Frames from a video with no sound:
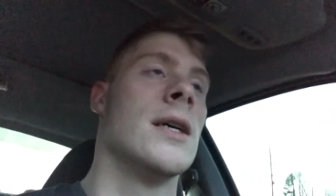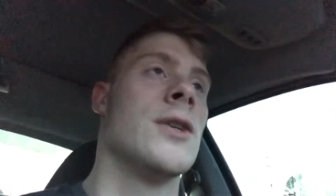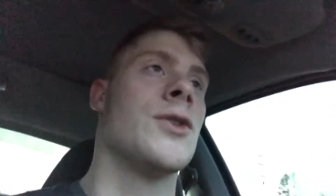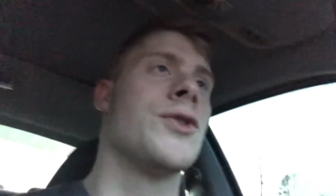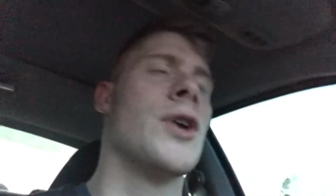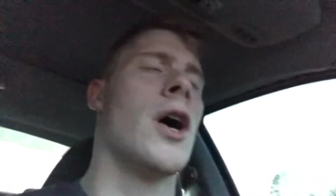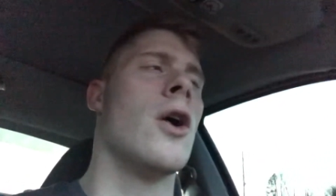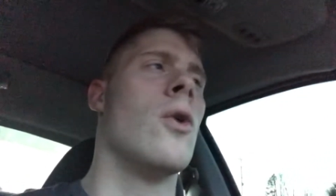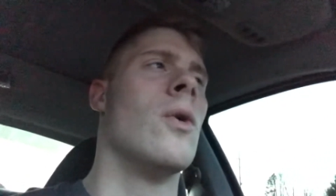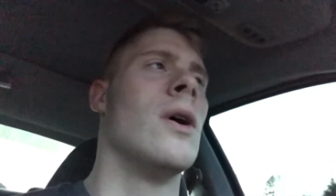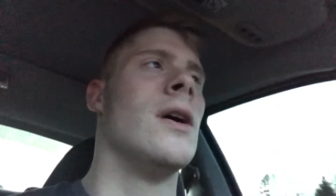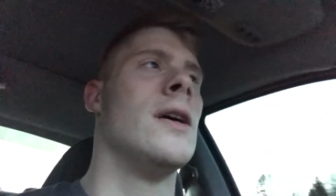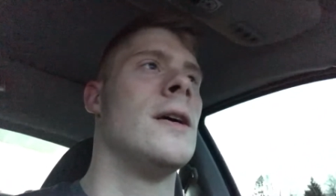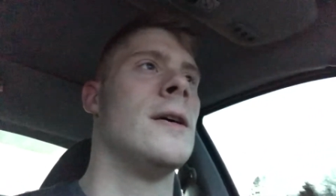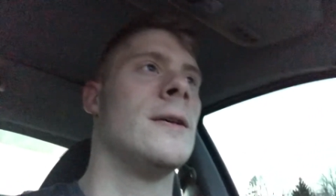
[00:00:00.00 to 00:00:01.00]
So,
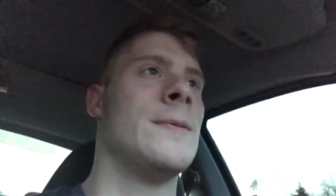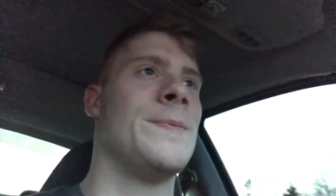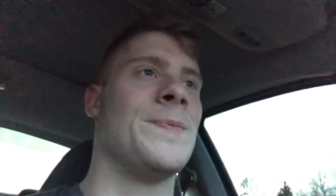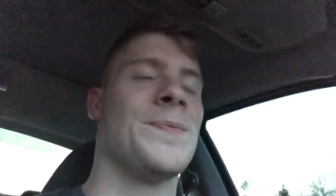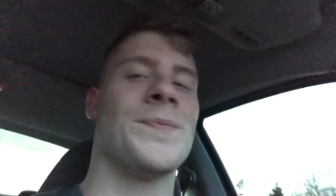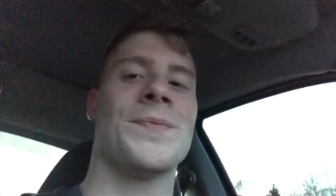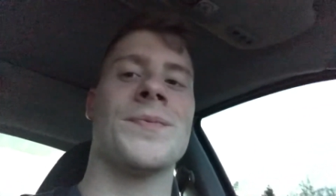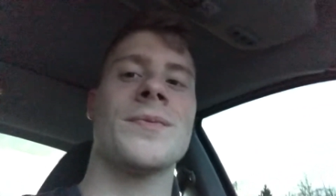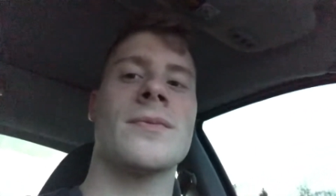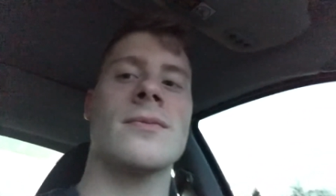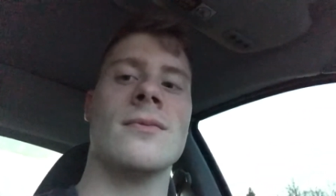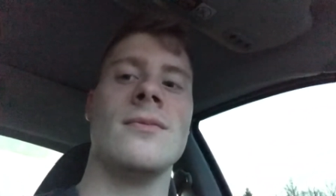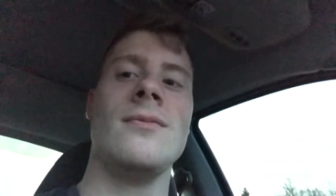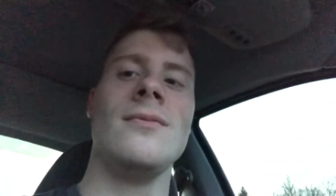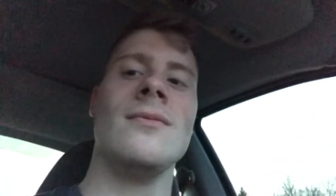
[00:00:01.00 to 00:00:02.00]

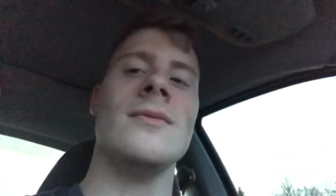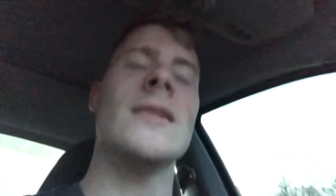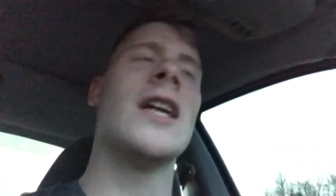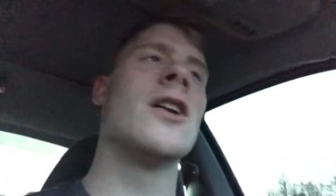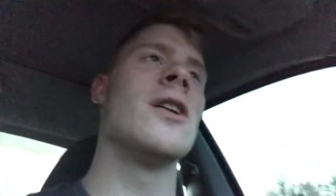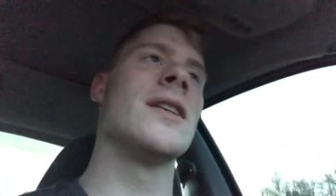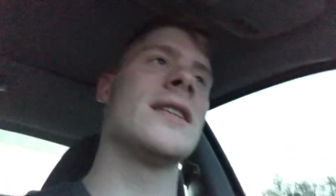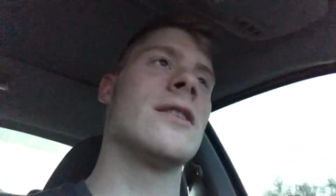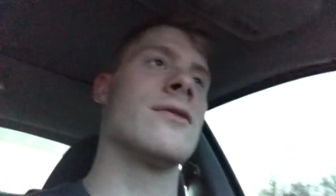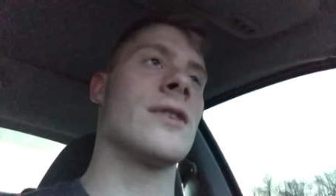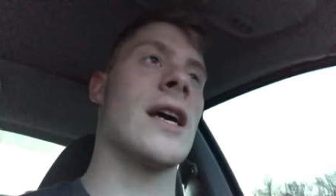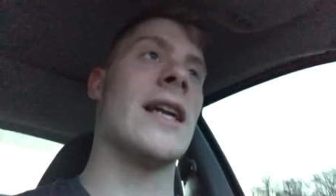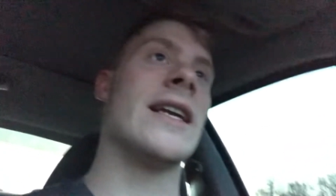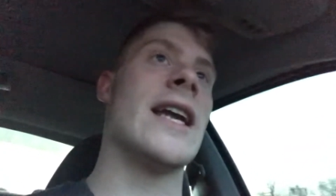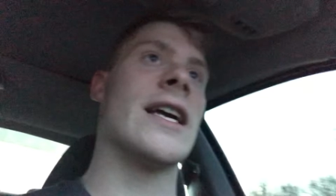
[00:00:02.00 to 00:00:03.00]
I know that sounds
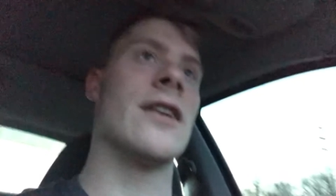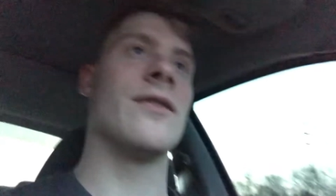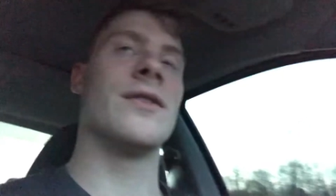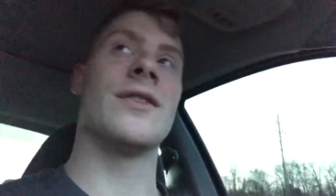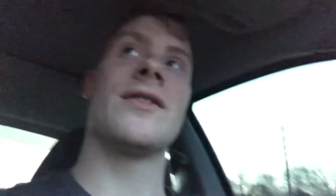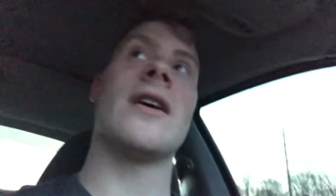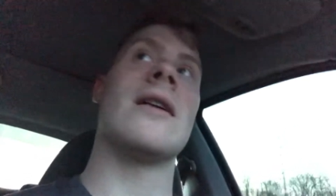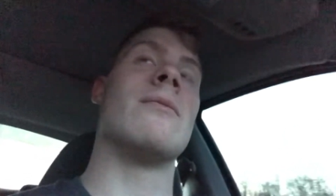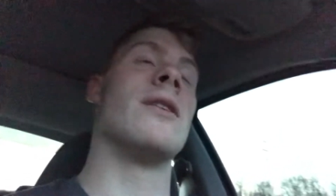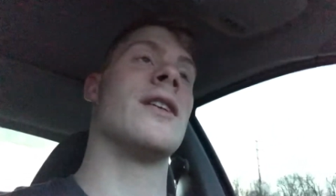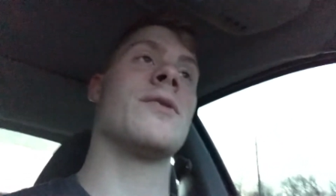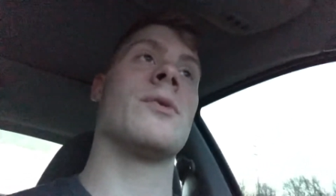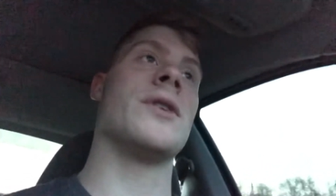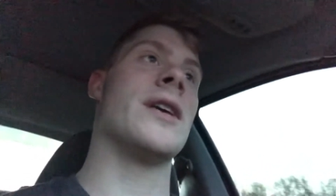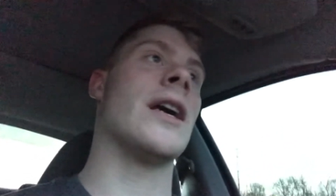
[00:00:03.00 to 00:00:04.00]
kind of negative to say, but
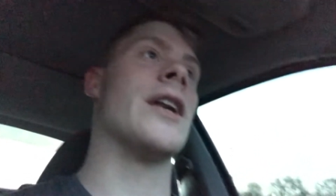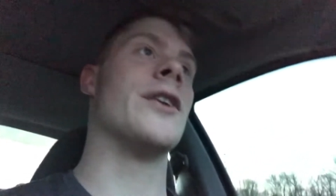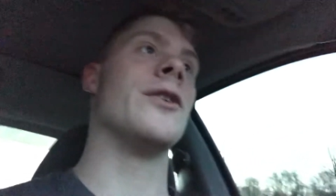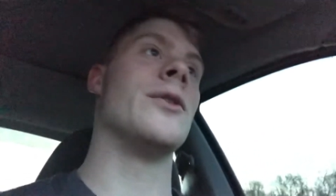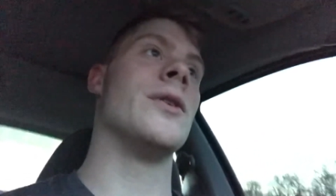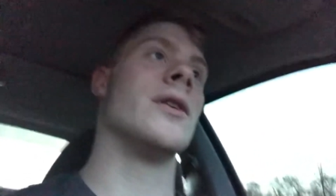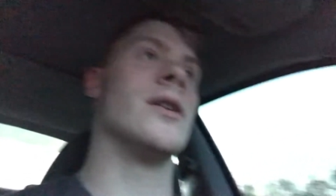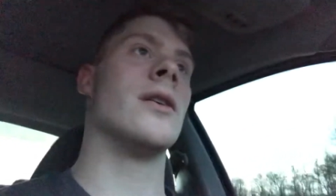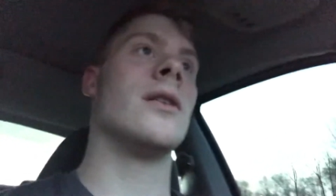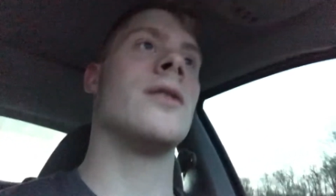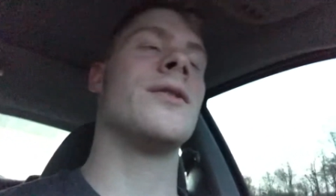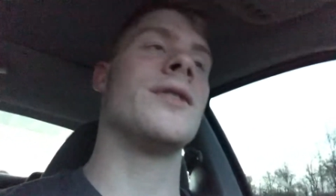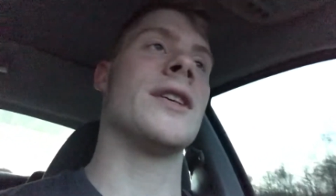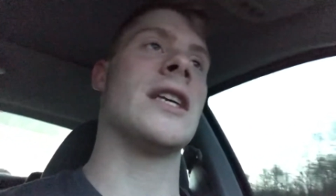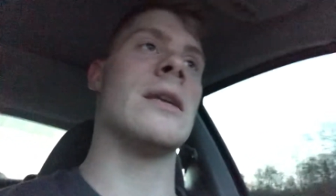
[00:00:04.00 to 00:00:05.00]
that's what you got to do to
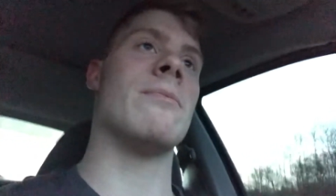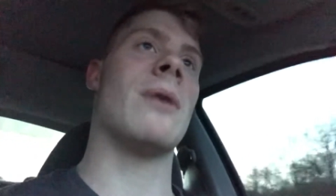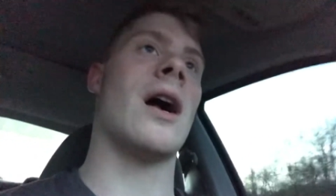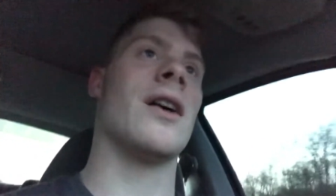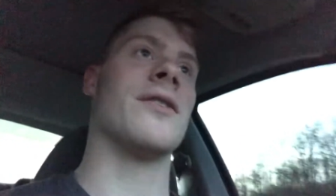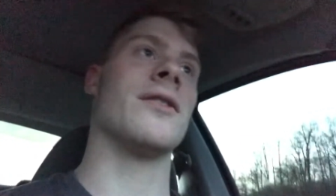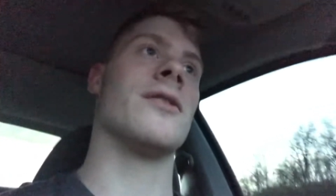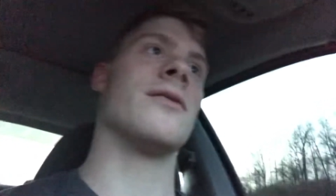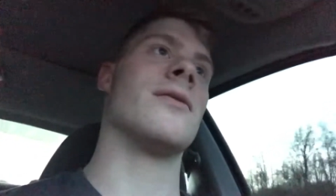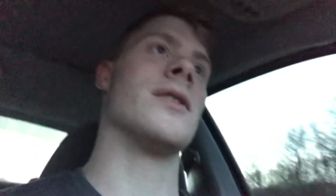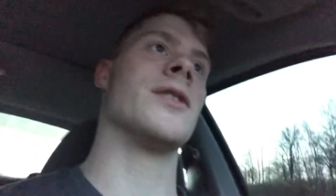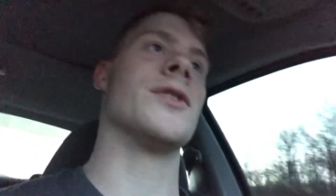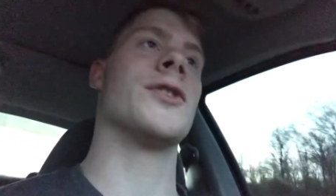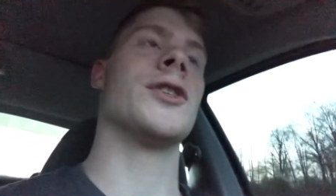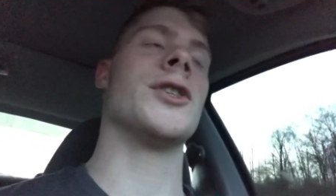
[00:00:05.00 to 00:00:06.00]
keep positive,
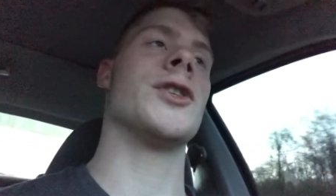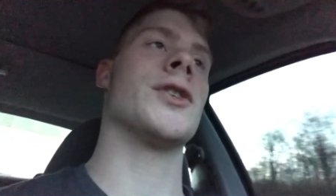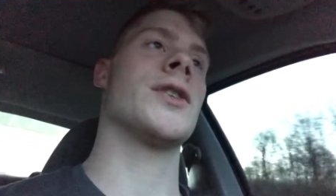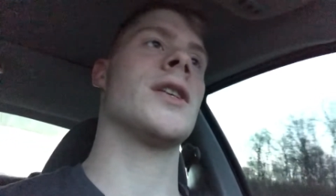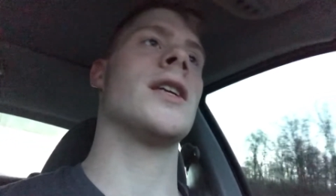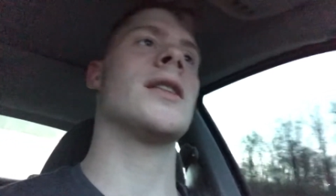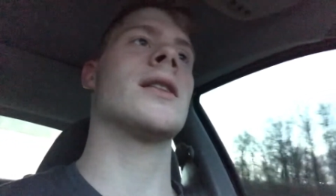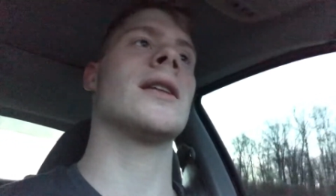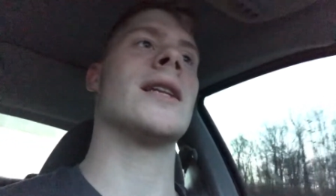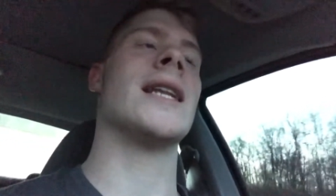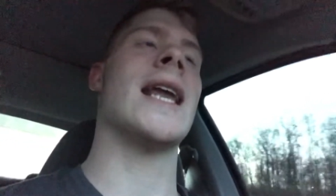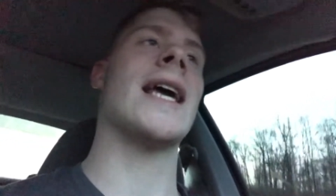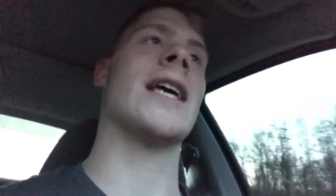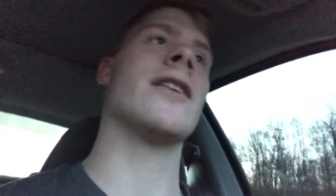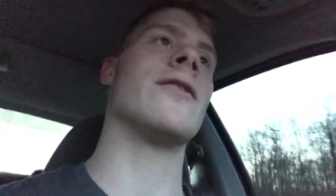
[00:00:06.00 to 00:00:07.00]
is to just get the
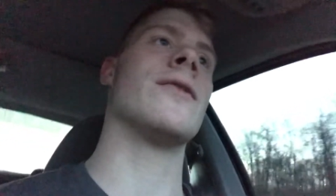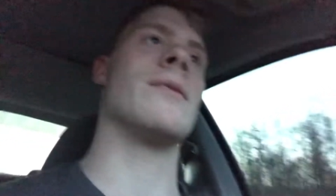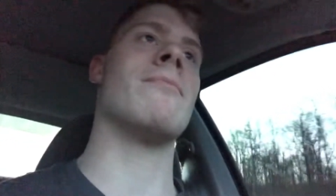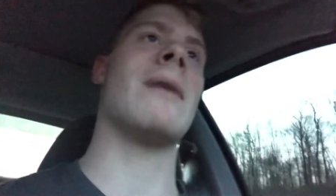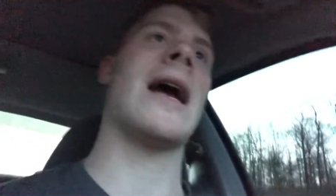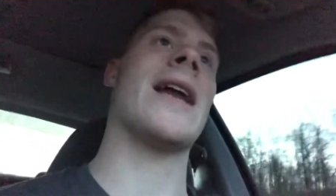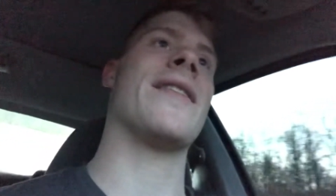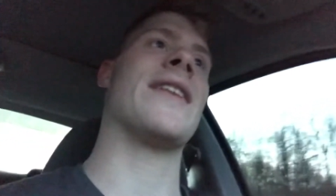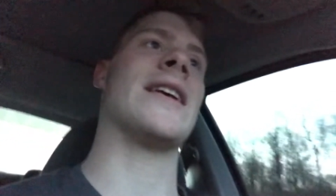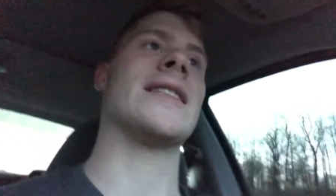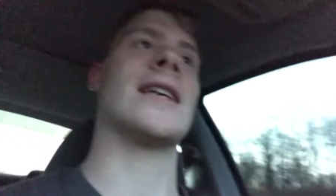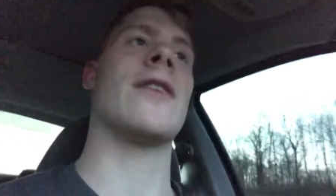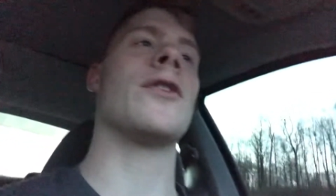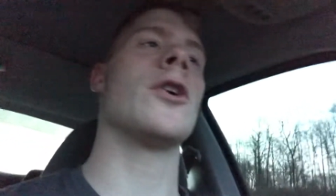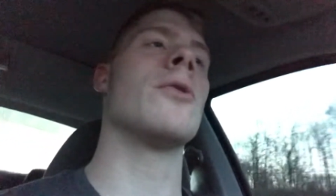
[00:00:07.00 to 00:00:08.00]
negative and bad things out.